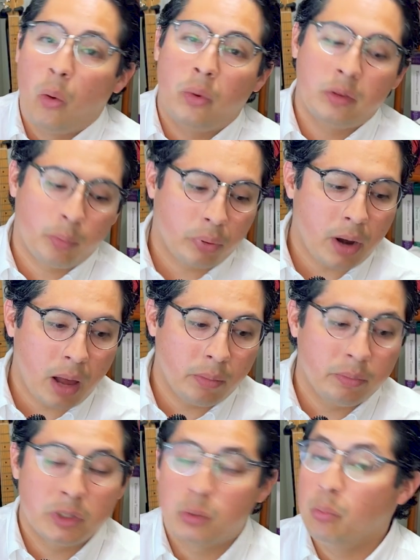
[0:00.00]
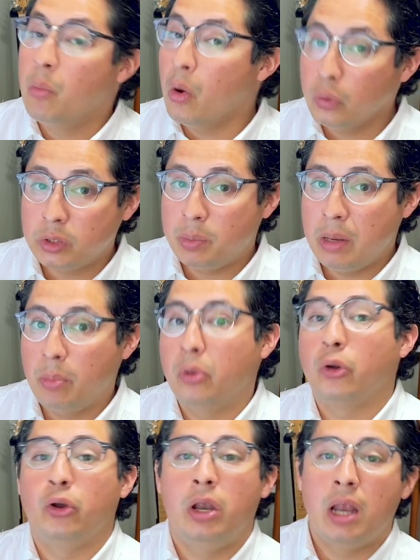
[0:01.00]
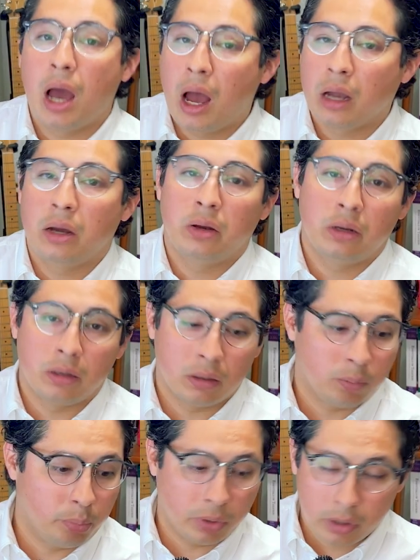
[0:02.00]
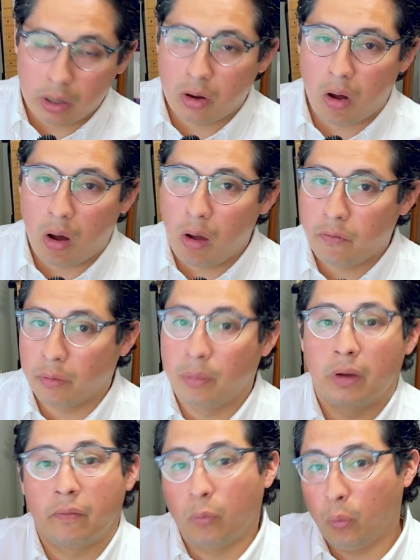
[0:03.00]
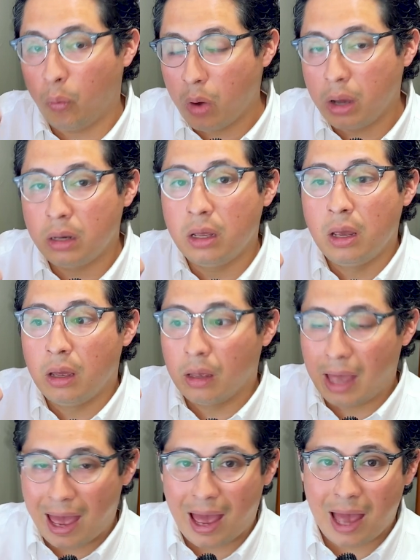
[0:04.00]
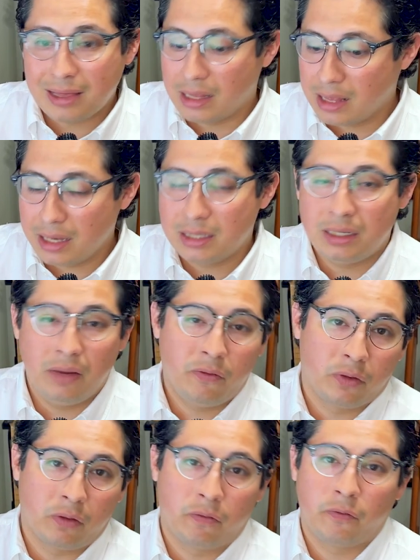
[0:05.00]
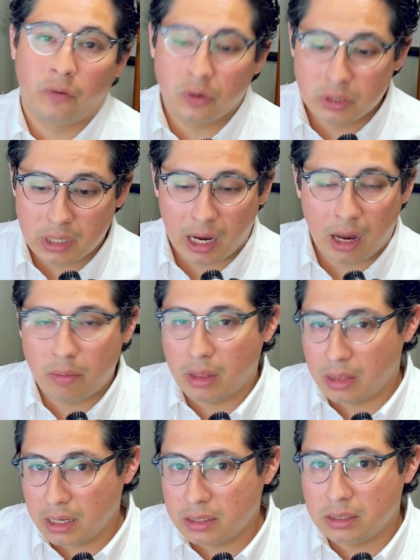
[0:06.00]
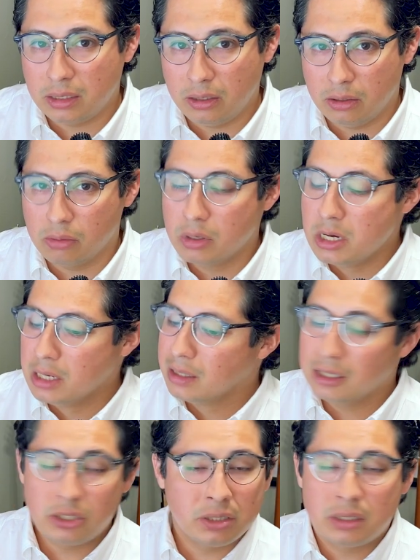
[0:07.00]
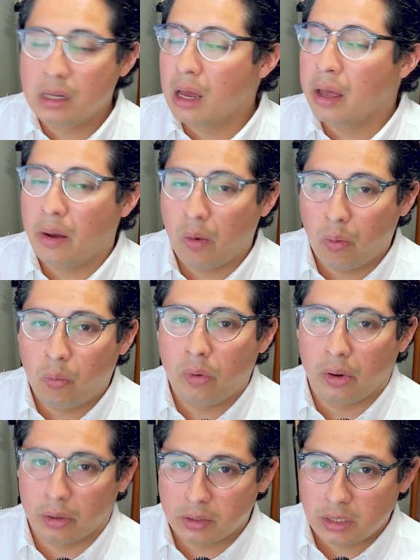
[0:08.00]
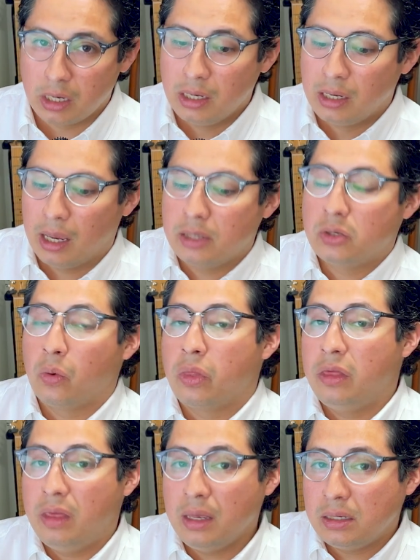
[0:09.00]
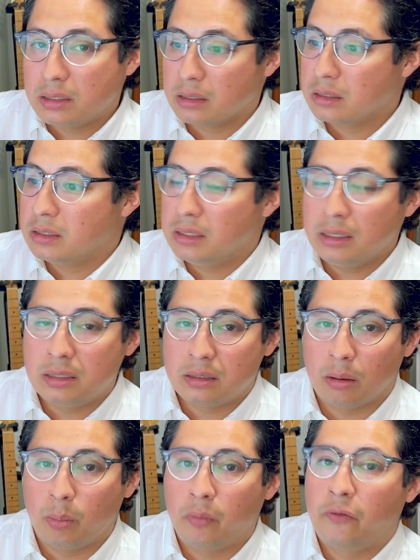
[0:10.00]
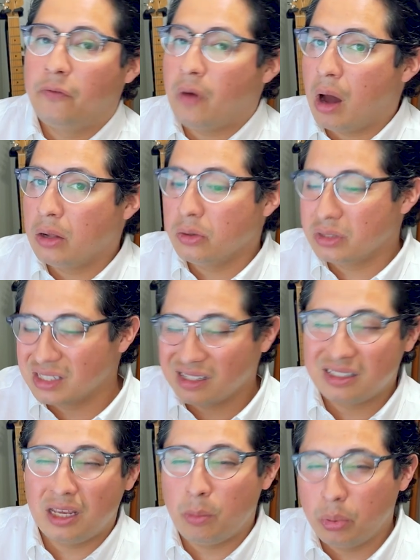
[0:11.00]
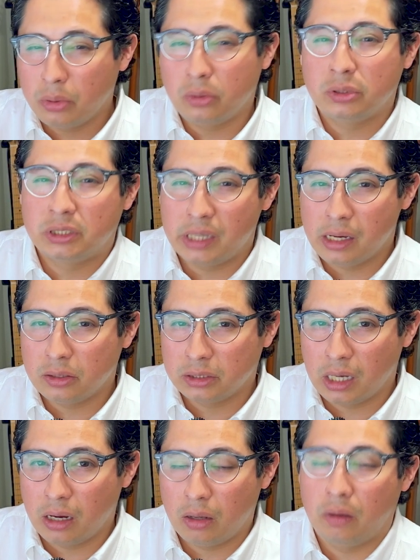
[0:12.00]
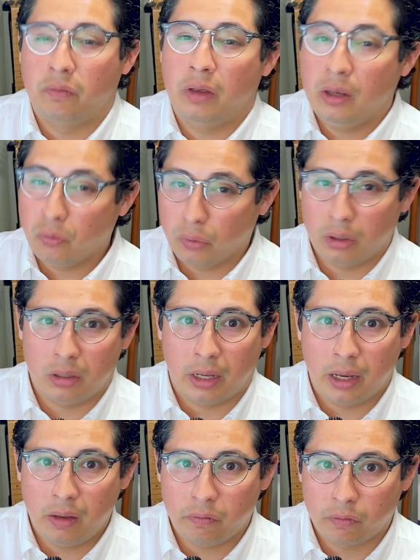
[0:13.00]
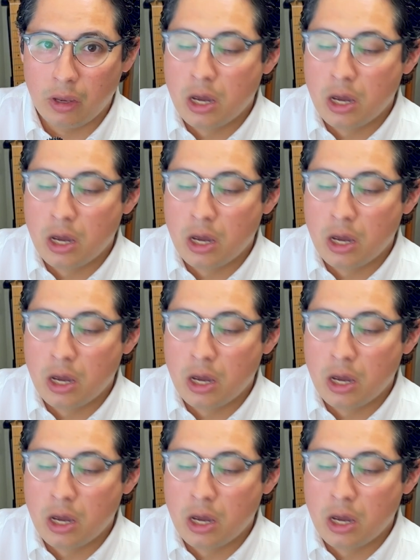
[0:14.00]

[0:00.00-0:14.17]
Well, the problem is most people are not gonna book a call from a one ad that they see for the first time that they see you. That's just not how it works. And so this system follows the typical sales cycle of in real life,